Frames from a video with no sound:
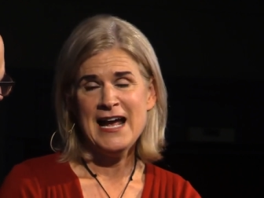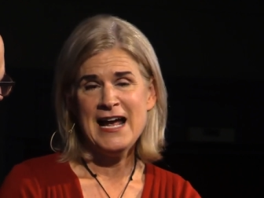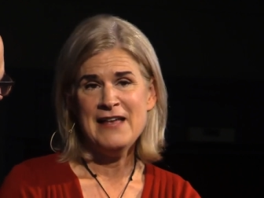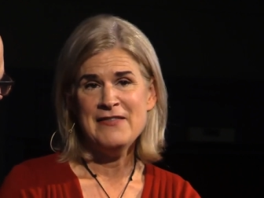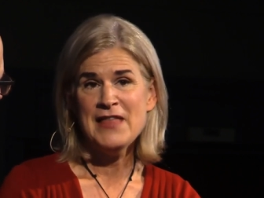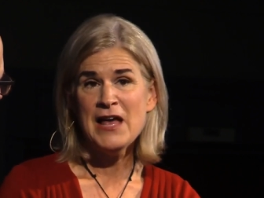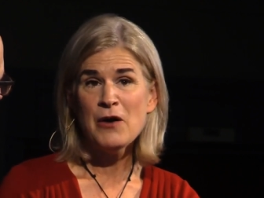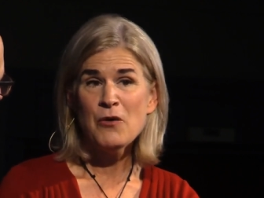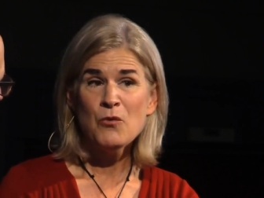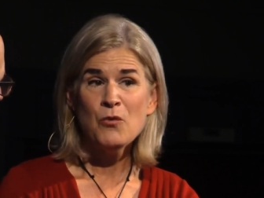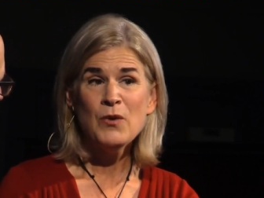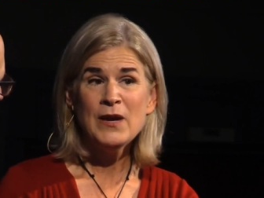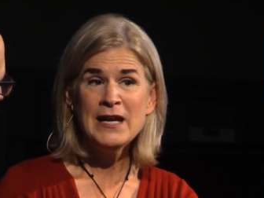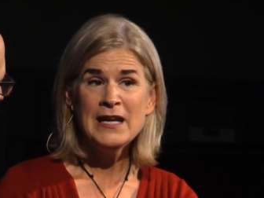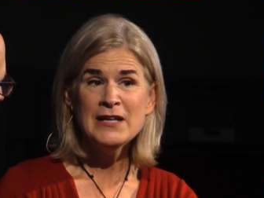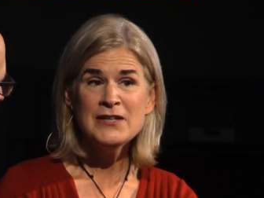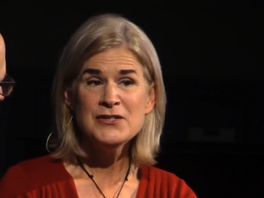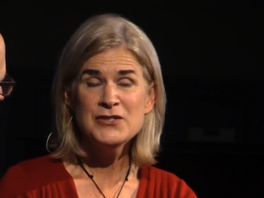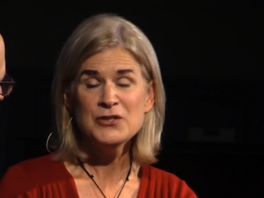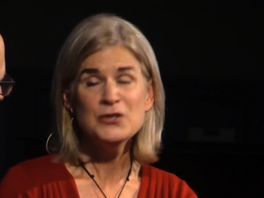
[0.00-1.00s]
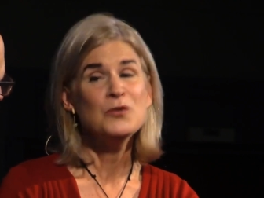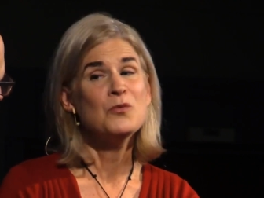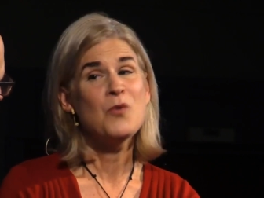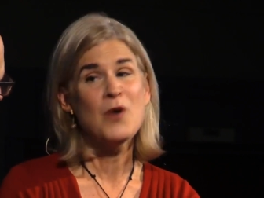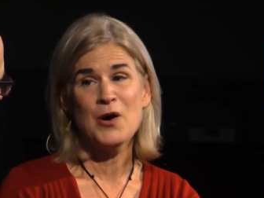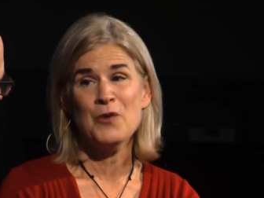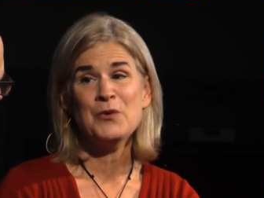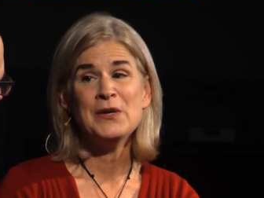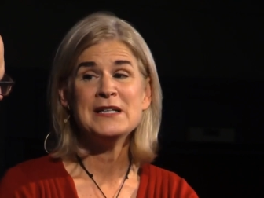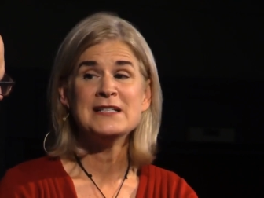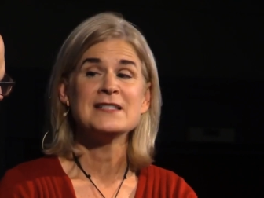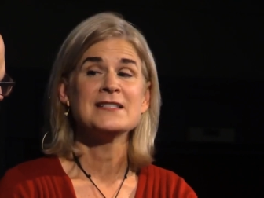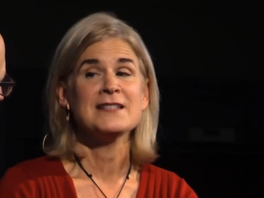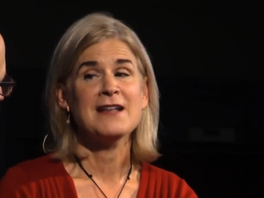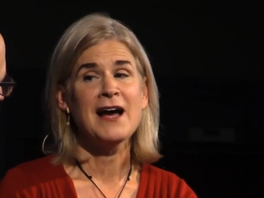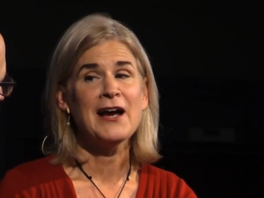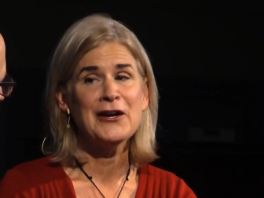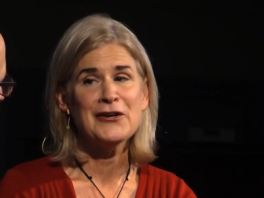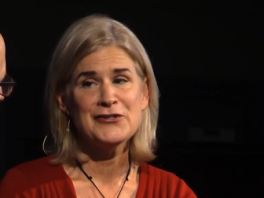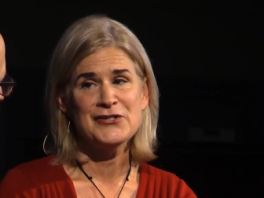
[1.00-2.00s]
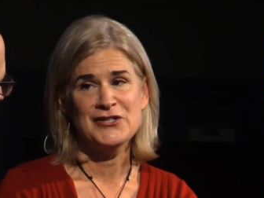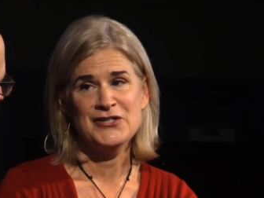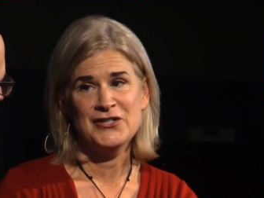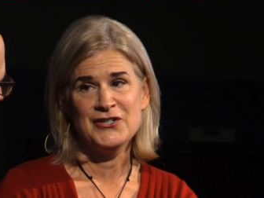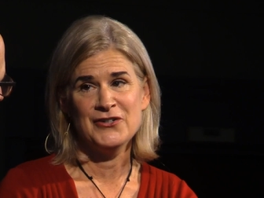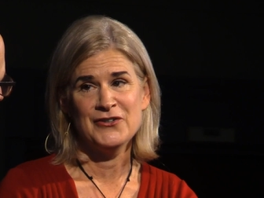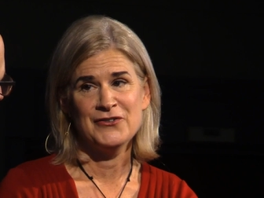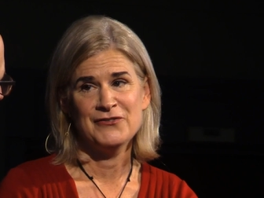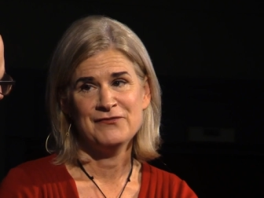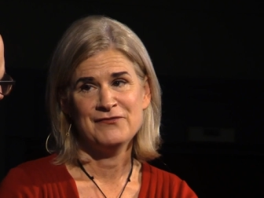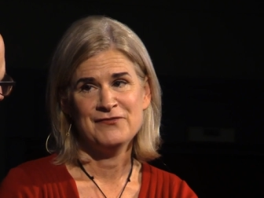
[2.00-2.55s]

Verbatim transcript: And that we do what we desire to do.